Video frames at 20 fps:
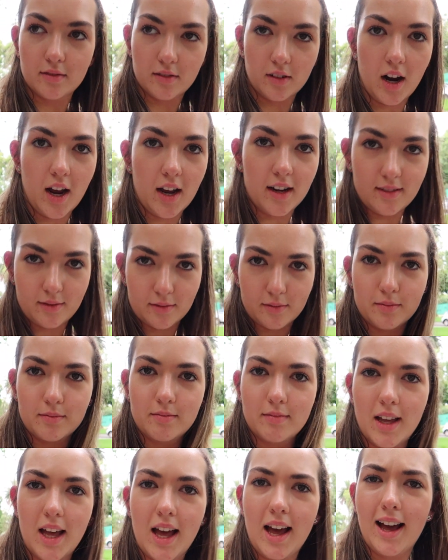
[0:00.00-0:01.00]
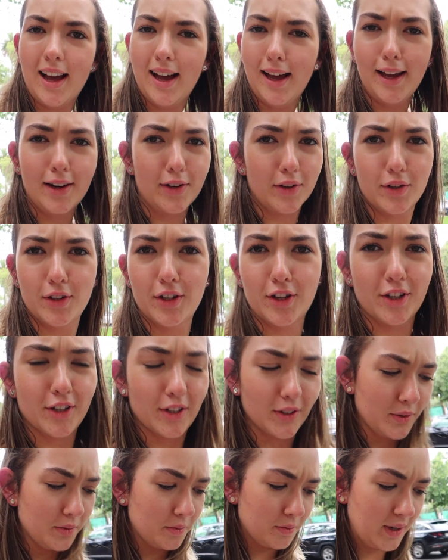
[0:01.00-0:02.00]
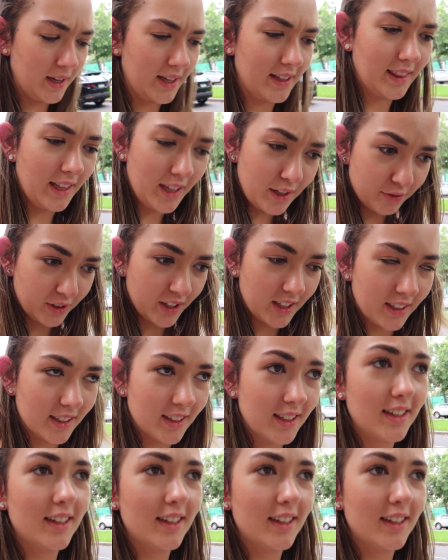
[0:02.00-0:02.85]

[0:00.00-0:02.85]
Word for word: right. I don't know. We're leaving.